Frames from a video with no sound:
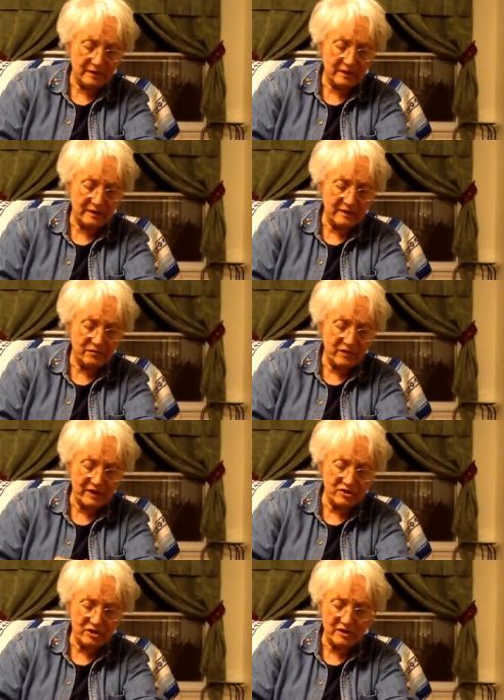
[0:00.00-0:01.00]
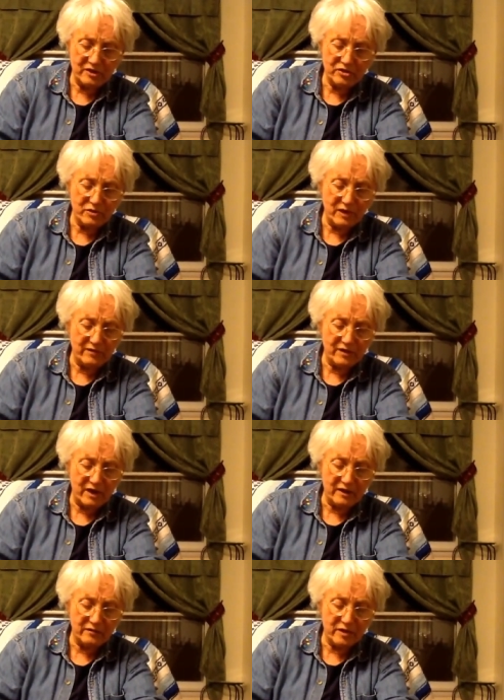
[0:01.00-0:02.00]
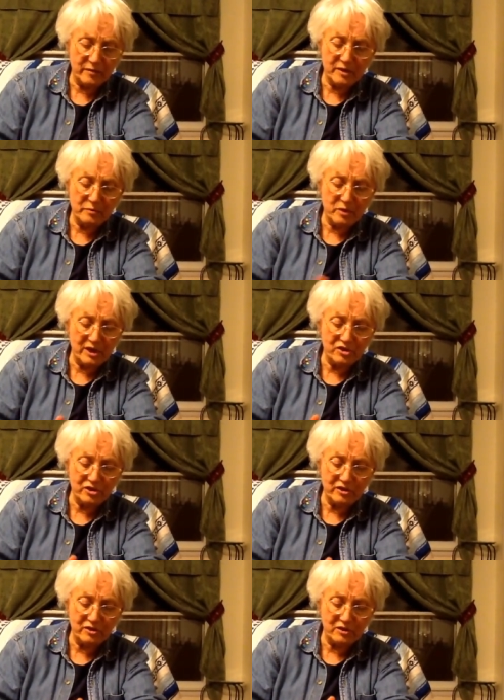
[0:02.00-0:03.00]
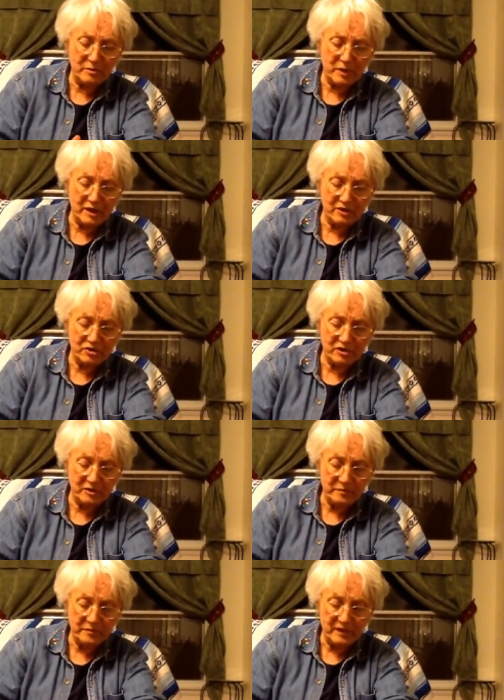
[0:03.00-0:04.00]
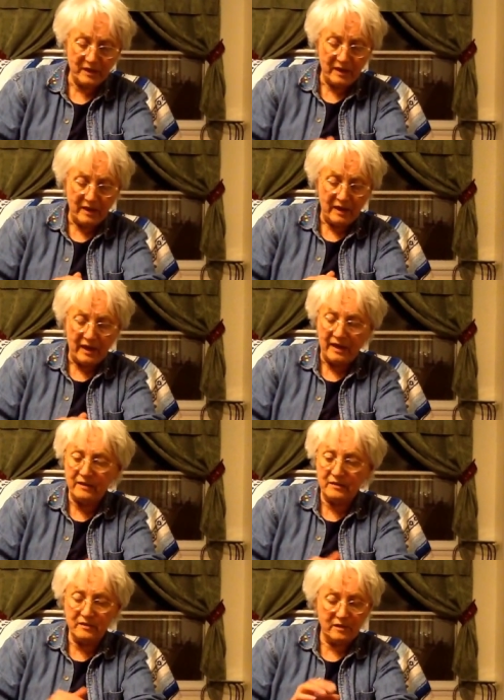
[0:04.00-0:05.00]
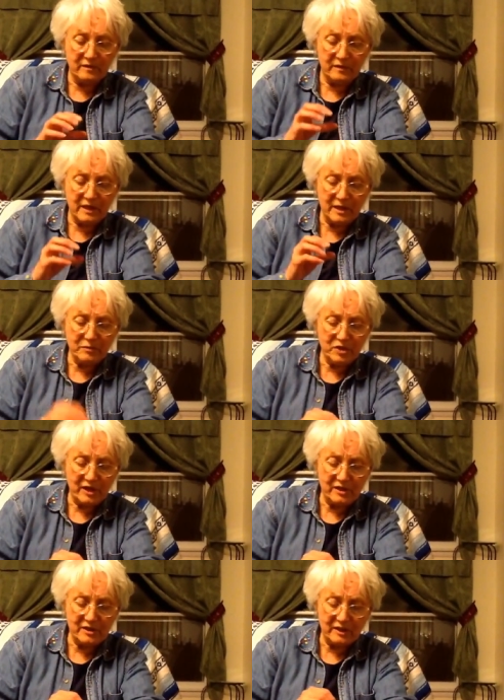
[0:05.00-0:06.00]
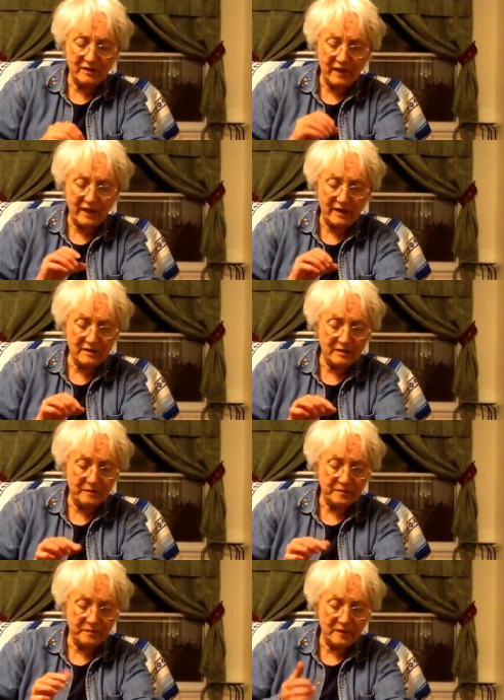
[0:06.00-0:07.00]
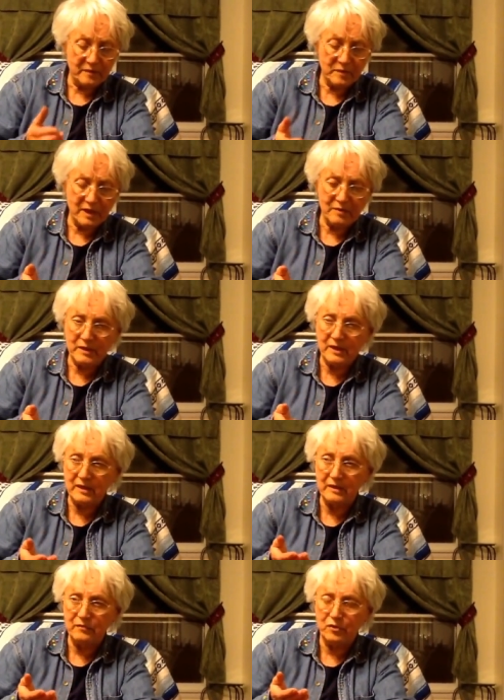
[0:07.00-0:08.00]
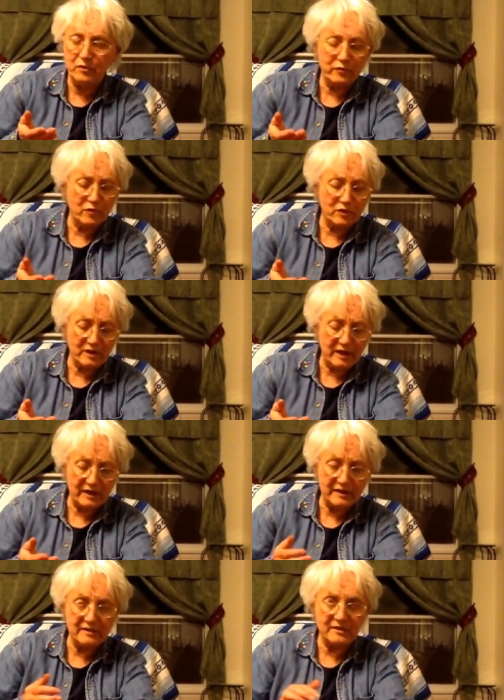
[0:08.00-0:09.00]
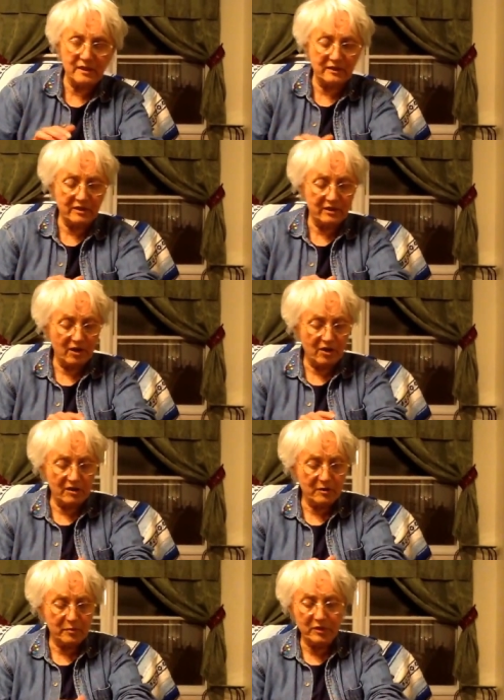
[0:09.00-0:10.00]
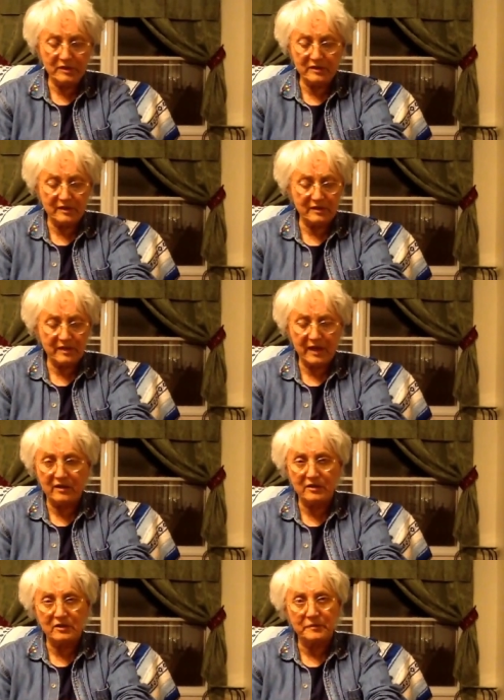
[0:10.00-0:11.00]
an infection that you have got from an abrasion or a puncture and keep changing that maybe for four days until all the poison is out.